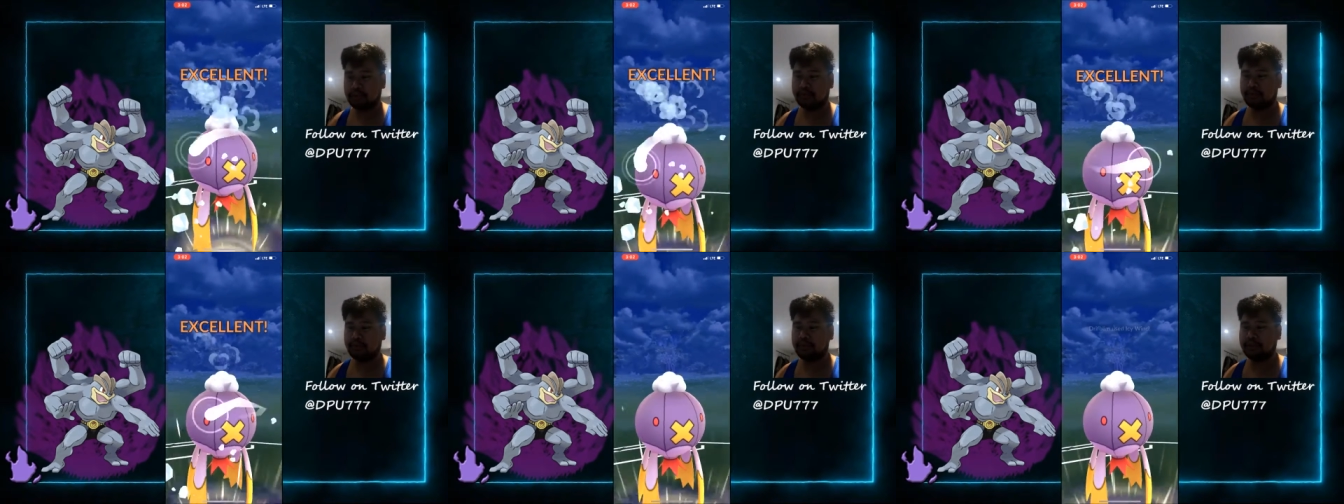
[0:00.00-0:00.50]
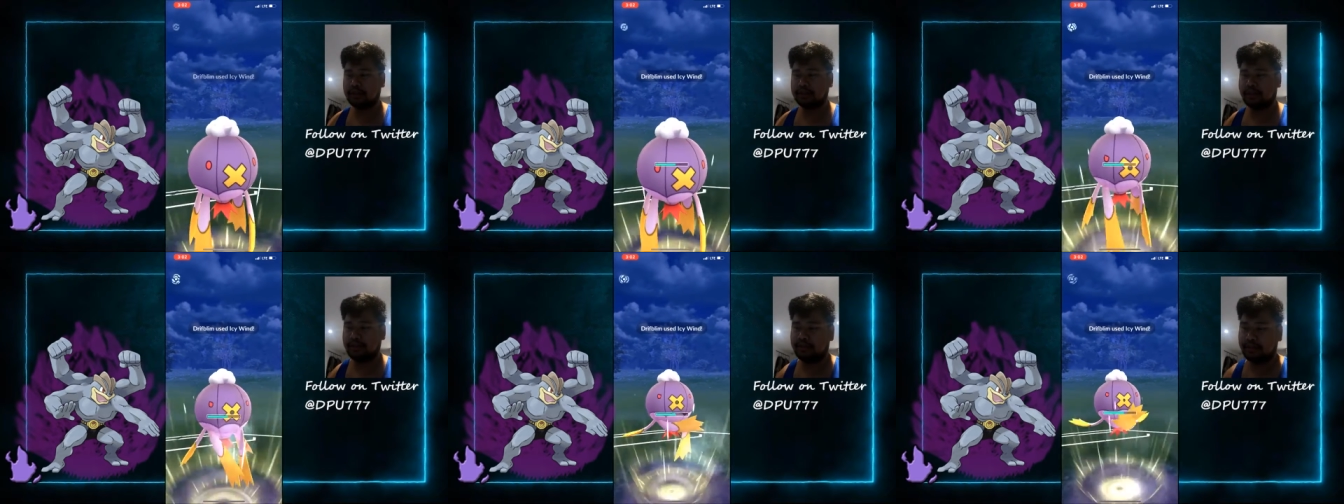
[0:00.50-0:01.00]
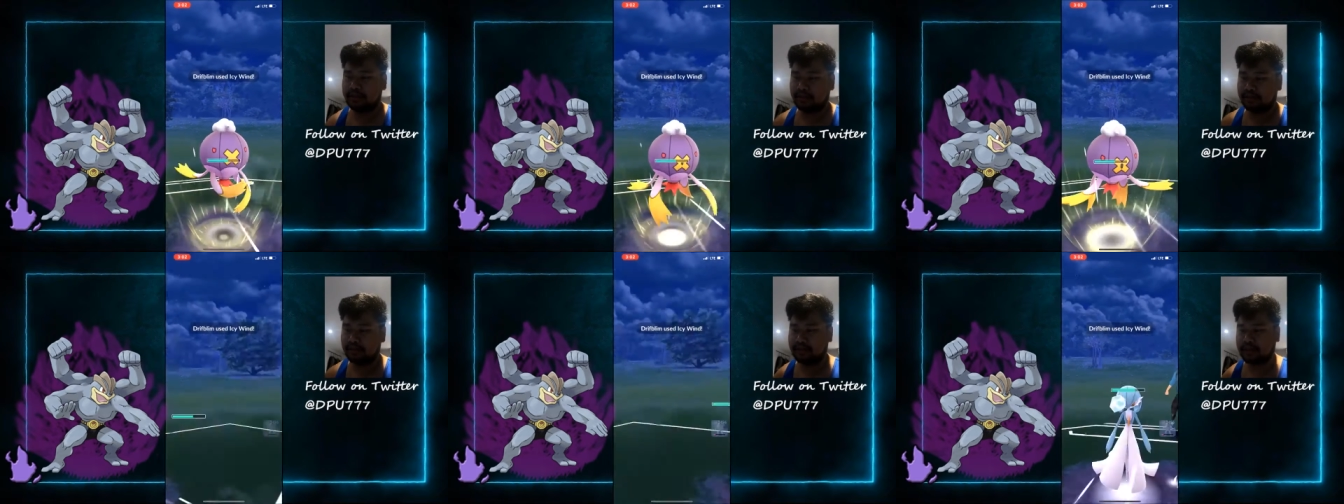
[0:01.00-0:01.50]
be able to debuff it
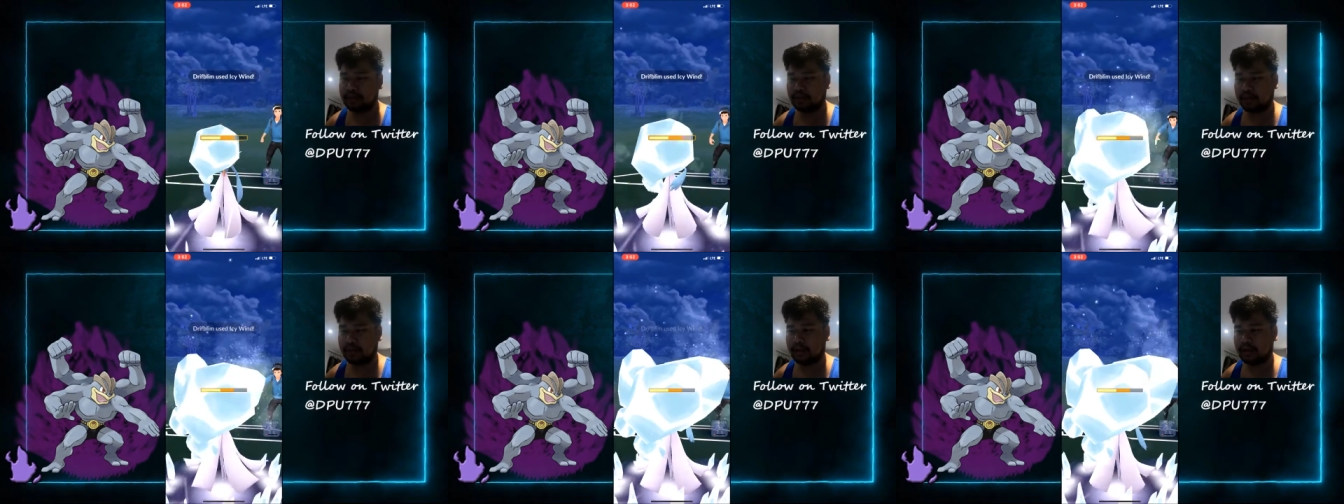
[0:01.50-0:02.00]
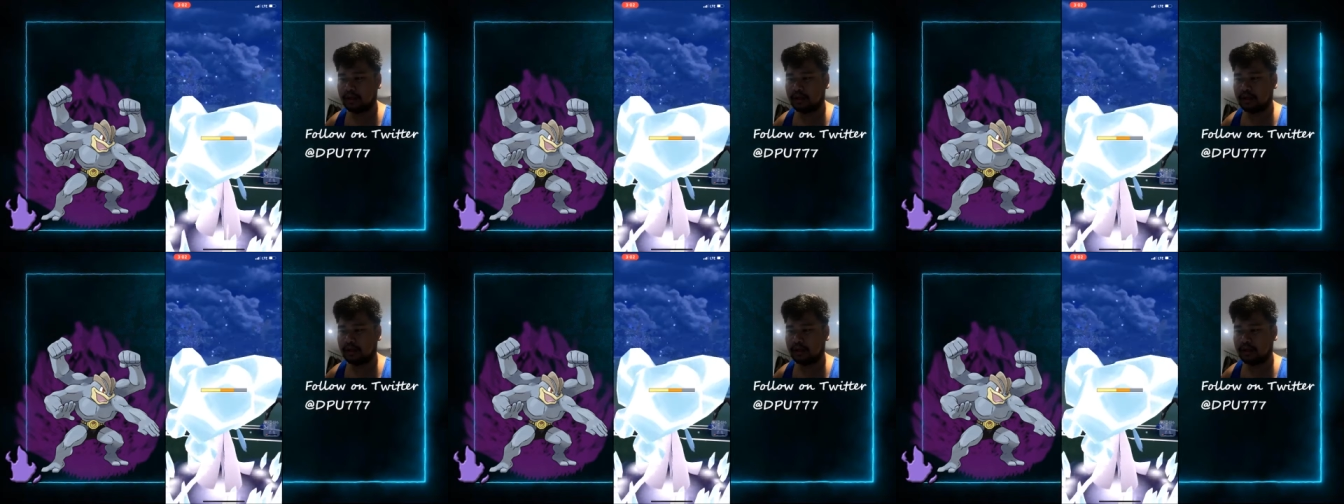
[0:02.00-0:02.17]
enough for me to win.